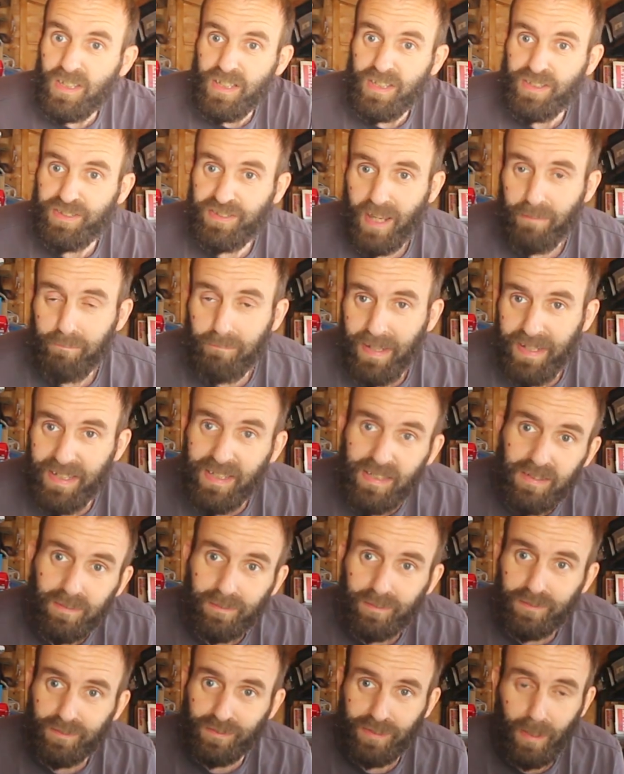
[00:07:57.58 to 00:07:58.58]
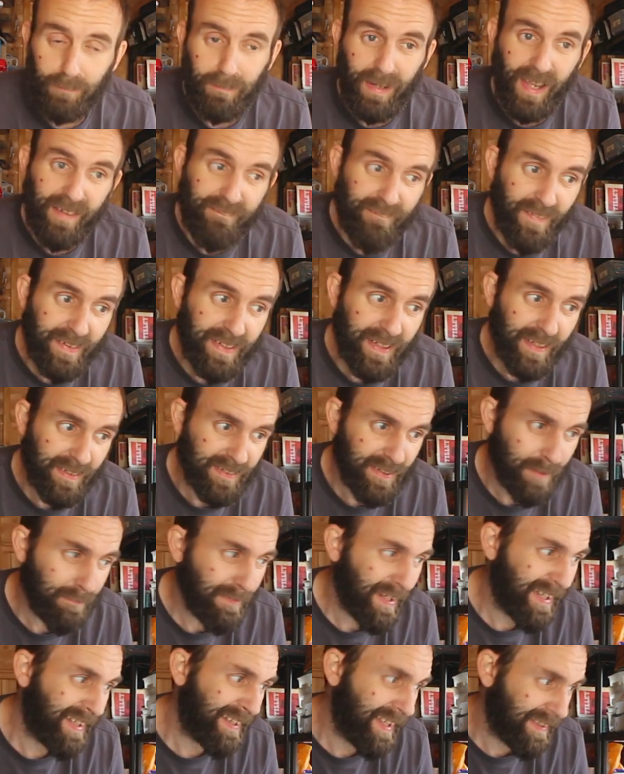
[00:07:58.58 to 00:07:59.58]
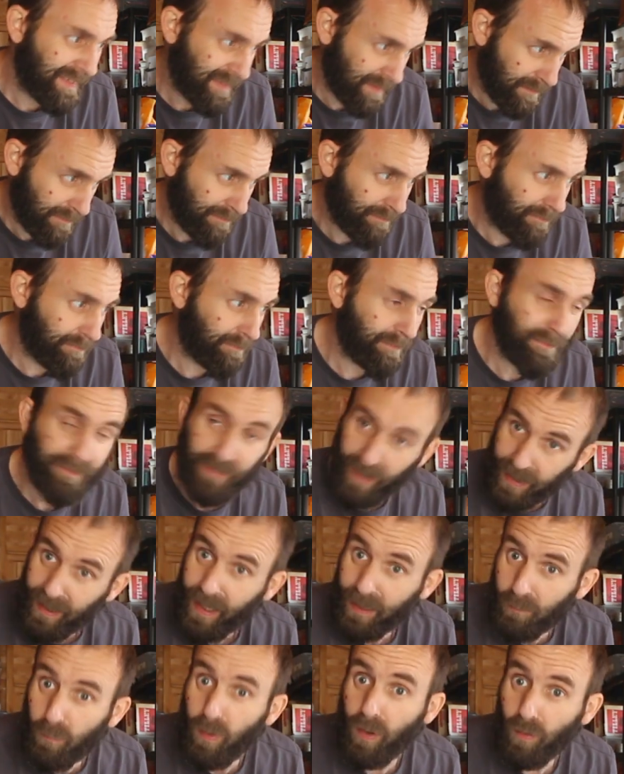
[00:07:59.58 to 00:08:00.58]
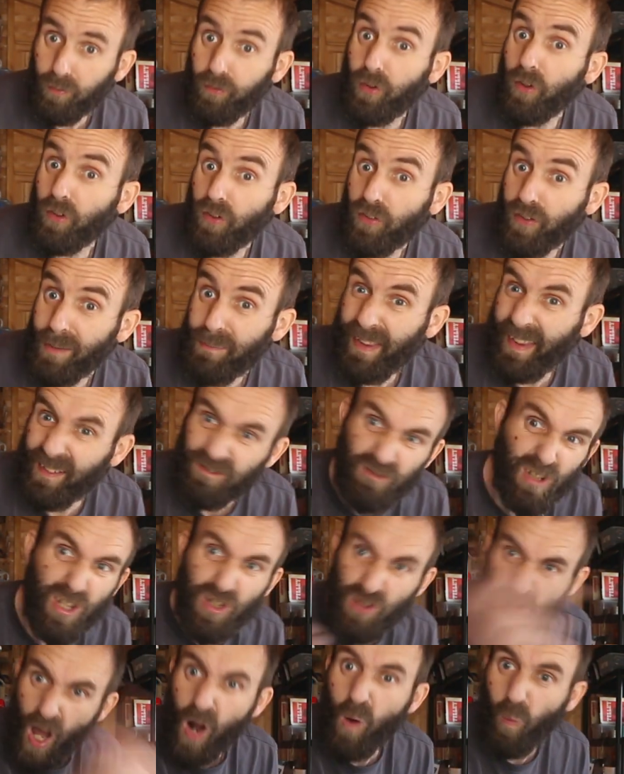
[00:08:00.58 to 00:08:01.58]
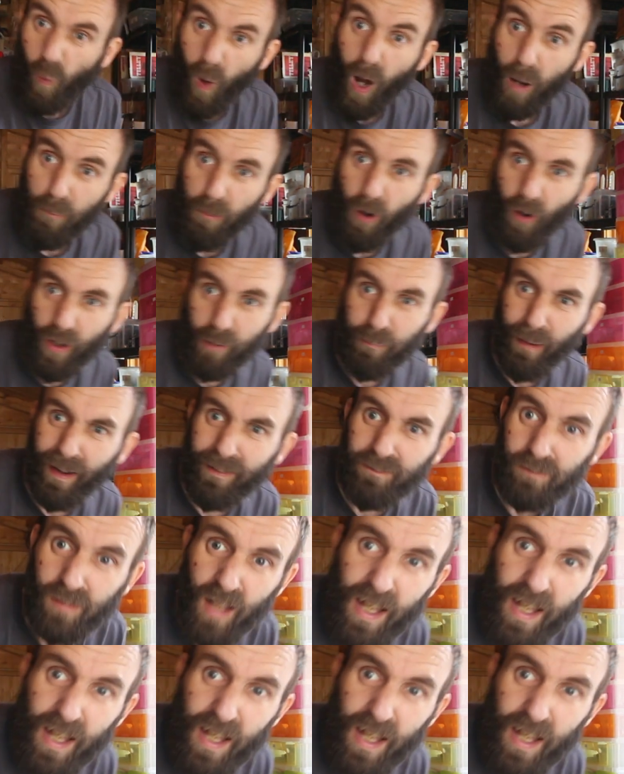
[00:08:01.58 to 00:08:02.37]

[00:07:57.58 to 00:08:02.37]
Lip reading: send me a video, send me a thing, and we'll do the same thing. You know what I'm on about.